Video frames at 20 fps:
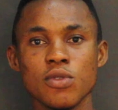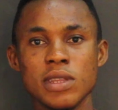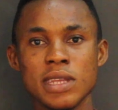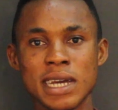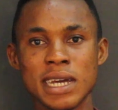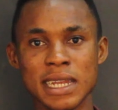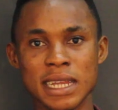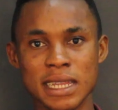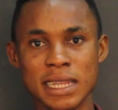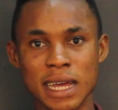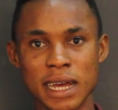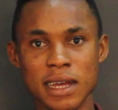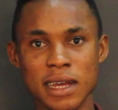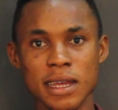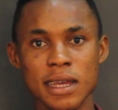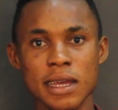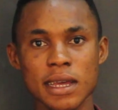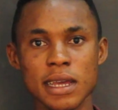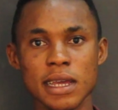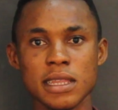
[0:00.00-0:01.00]
to the another.
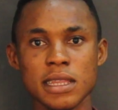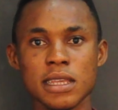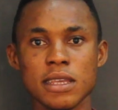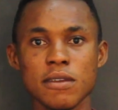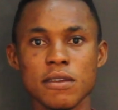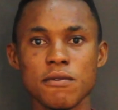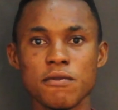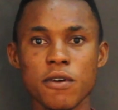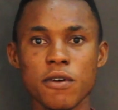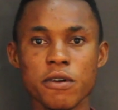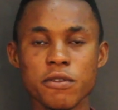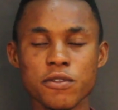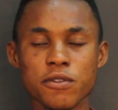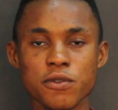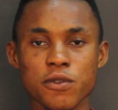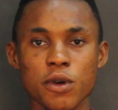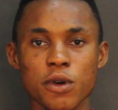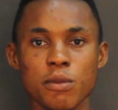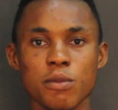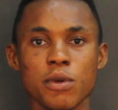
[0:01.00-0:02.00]
It
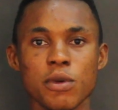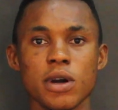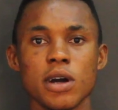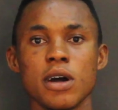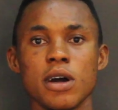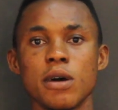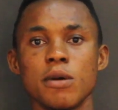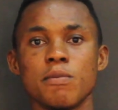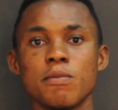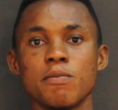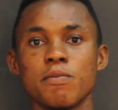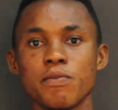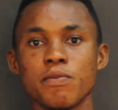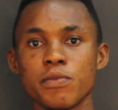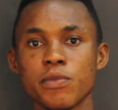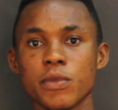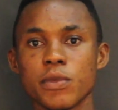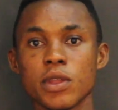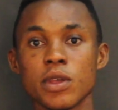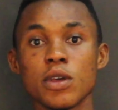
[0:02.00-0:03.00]
evolves from
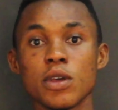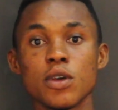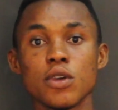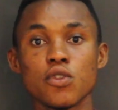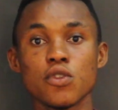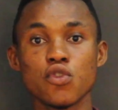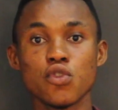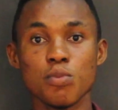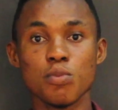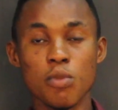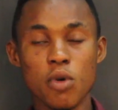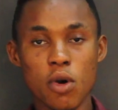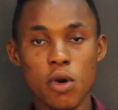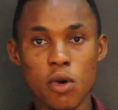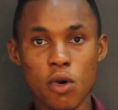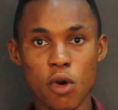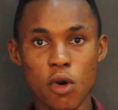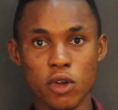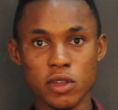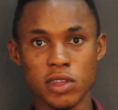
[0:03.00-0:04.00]

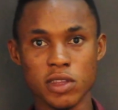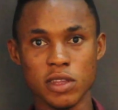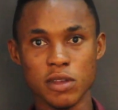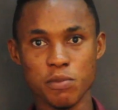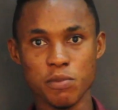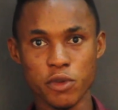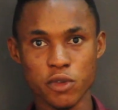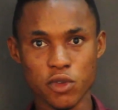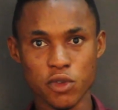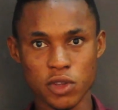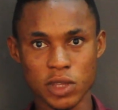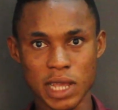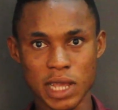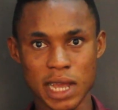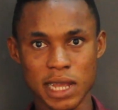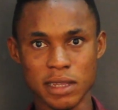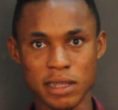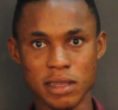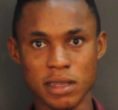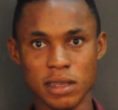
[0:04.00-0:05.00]
small or simple
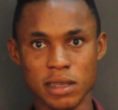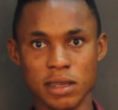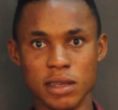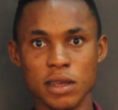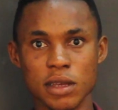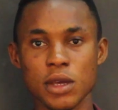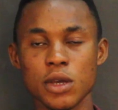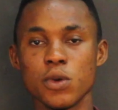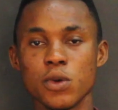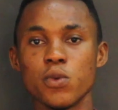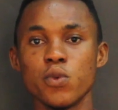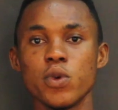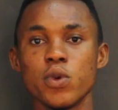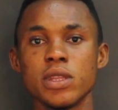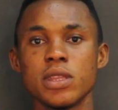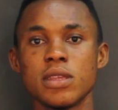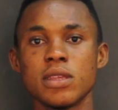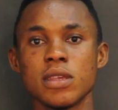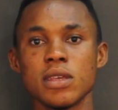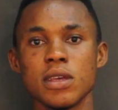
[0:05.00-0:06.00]
society
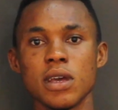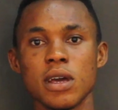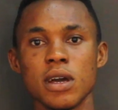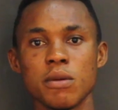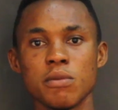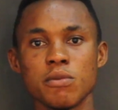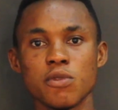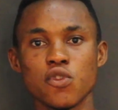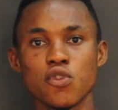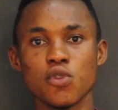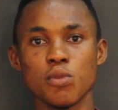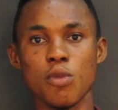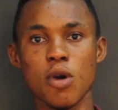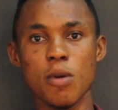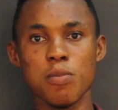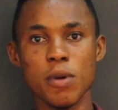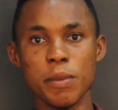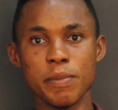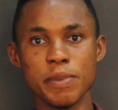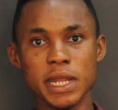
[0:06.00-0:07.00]
with
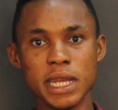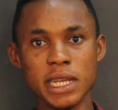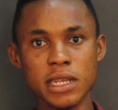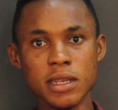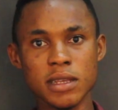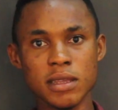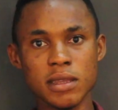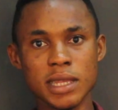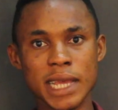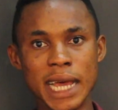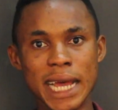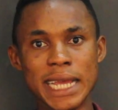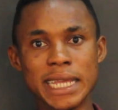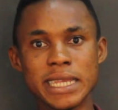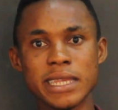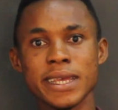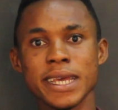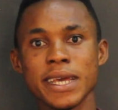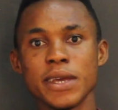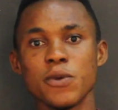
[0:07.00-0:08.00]
small population
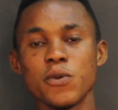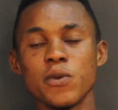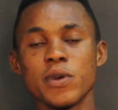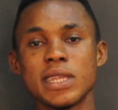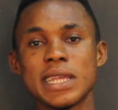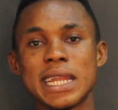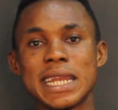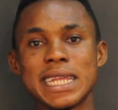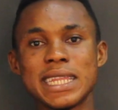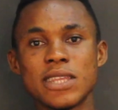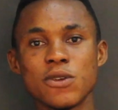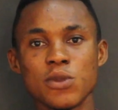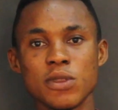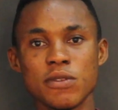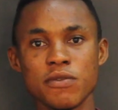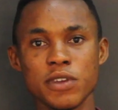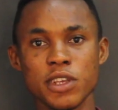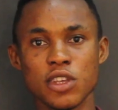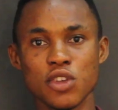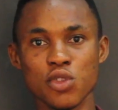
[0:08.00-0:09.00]
size with
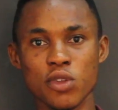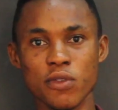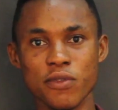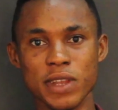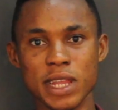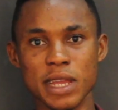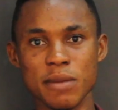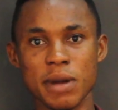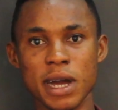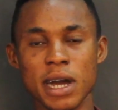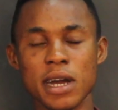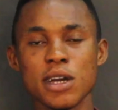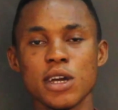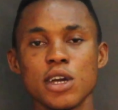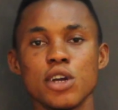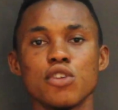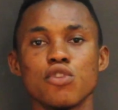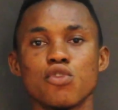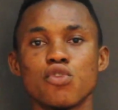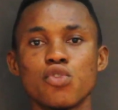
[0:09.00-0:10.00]
little division of labor
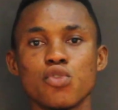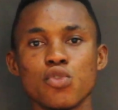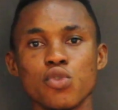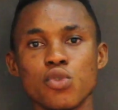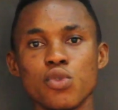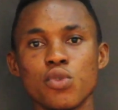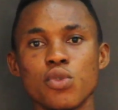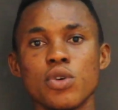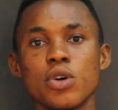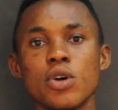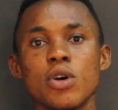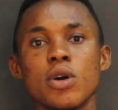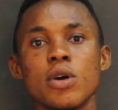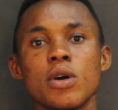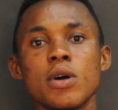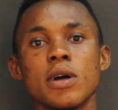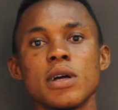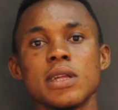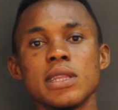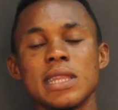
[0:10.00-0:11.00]
to
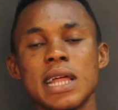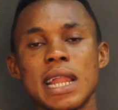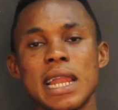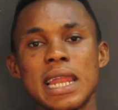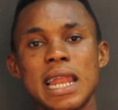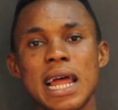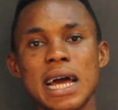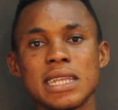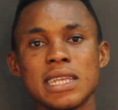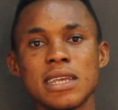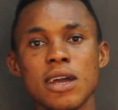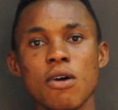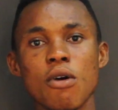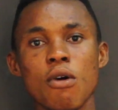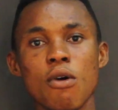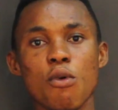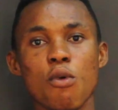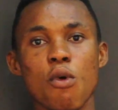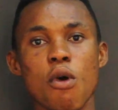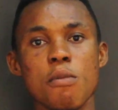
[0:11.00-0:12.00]
the larger
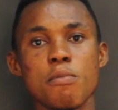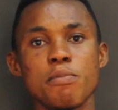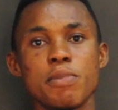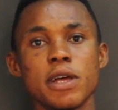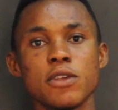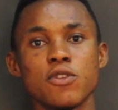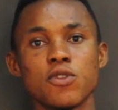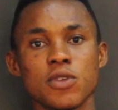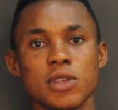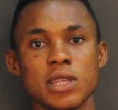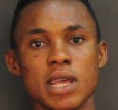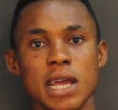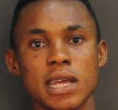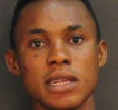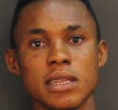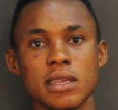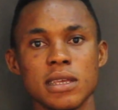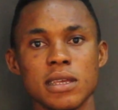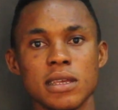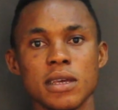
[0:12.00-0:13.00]
or complex
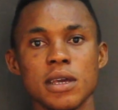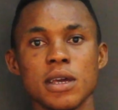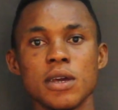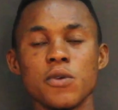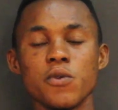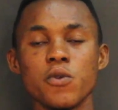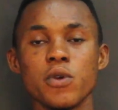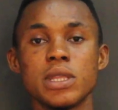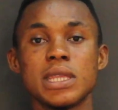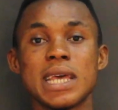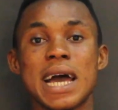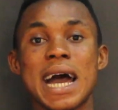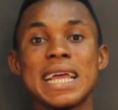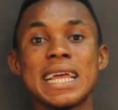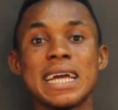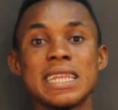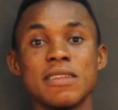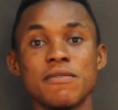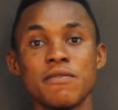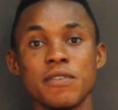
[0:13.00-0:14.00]
society with
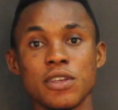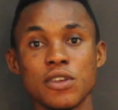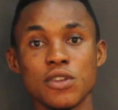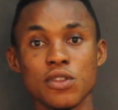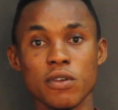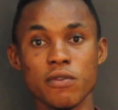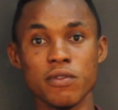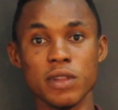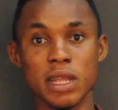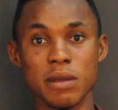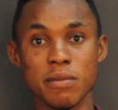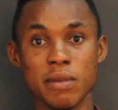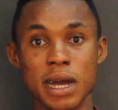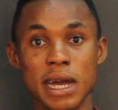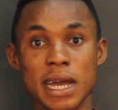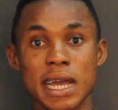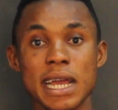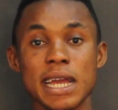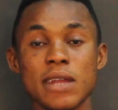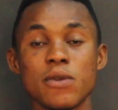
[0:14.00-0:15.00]
higher division of
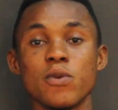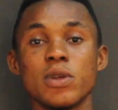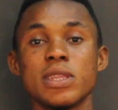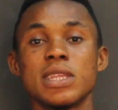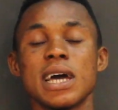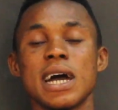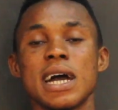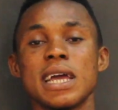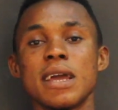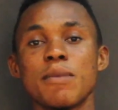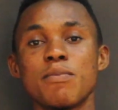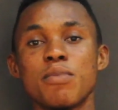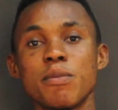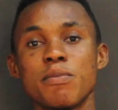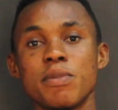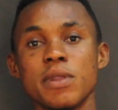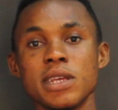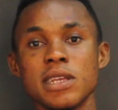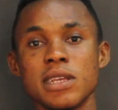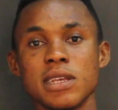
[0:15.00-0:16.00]
labor and with higher
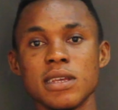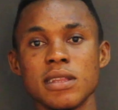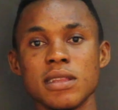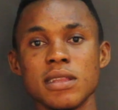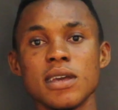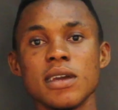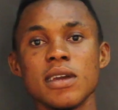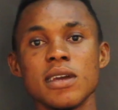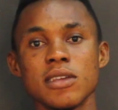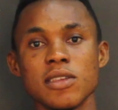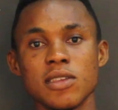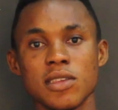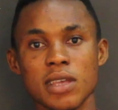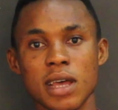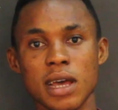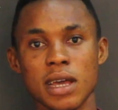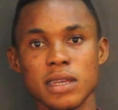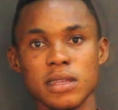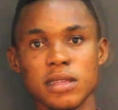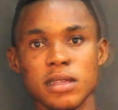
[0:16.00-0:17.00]
population
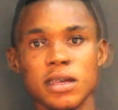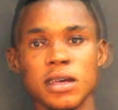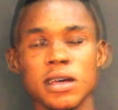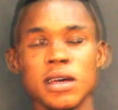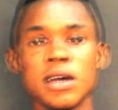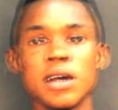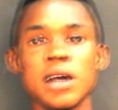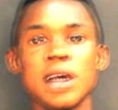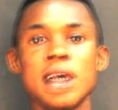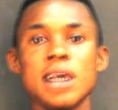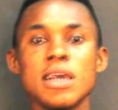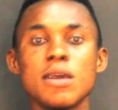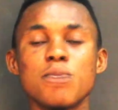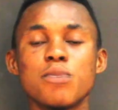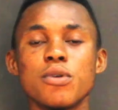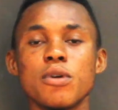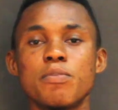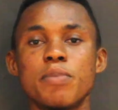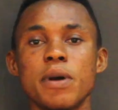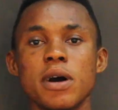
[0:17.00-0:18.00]
size.
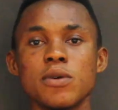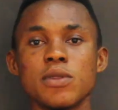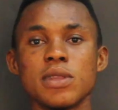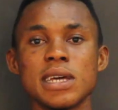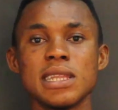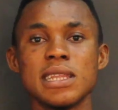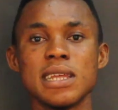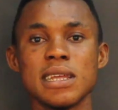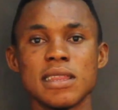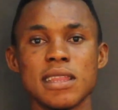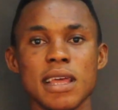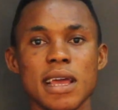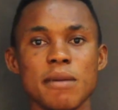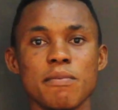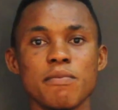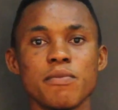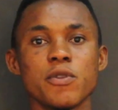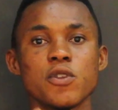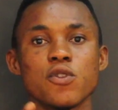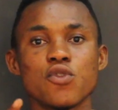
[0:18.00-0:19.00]
He propounded the
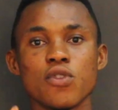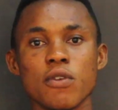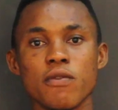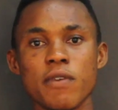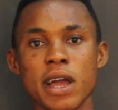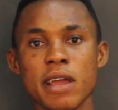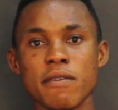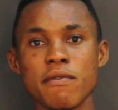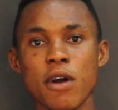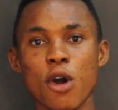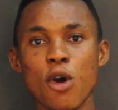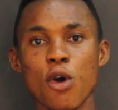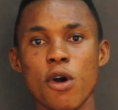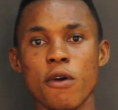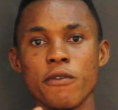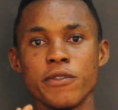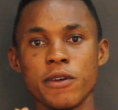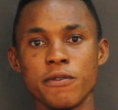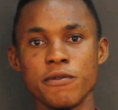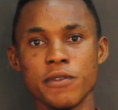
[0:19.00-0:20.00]
term
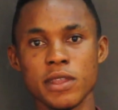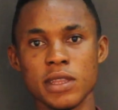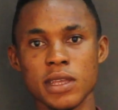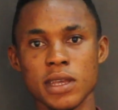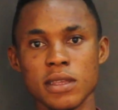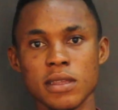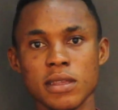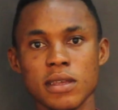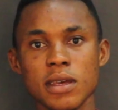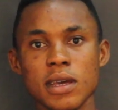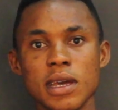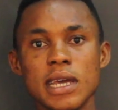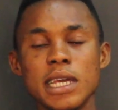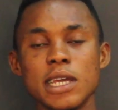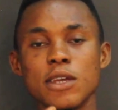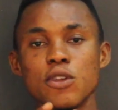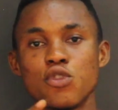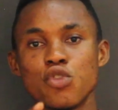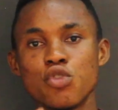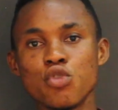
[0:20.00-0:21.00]
survival of the fittest.
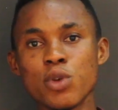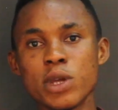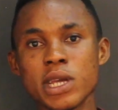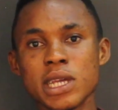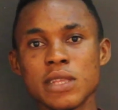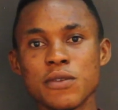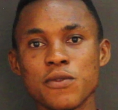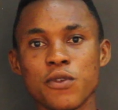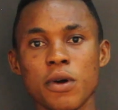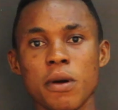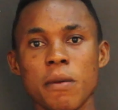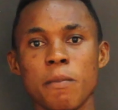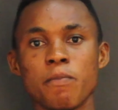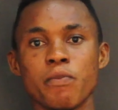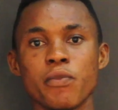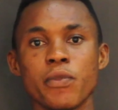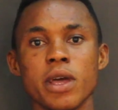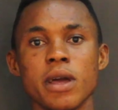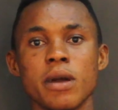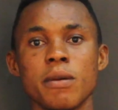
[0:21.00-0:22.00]
He took it
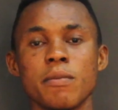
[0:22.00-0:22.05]
from